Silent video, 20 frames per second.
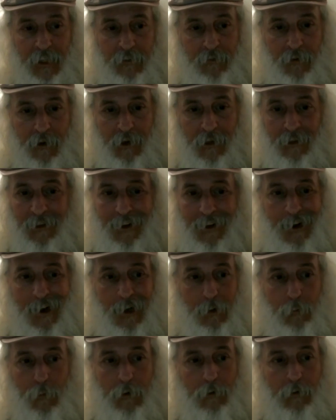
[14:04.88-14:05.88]
of all
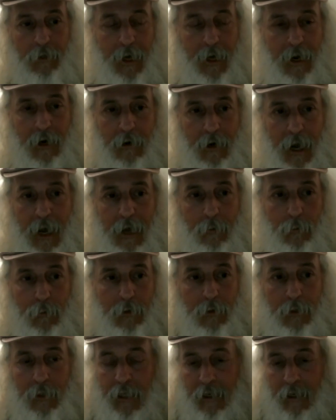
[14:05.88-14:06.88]
i won't care i
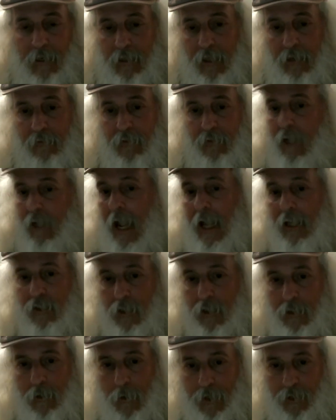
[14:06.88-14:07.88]
wouldn't even
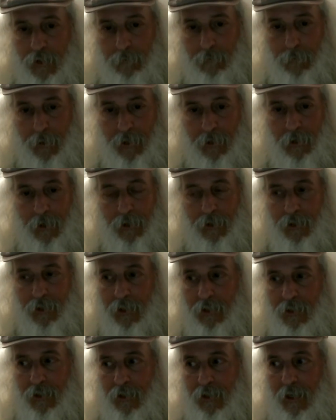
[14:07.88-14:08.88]
ask a question because
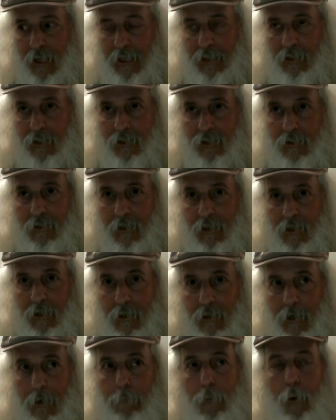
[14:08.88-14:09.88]
it's it's uh,
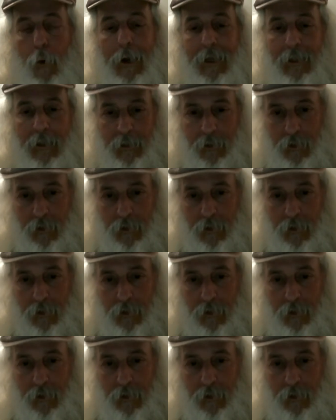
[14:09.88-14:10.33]
a pointless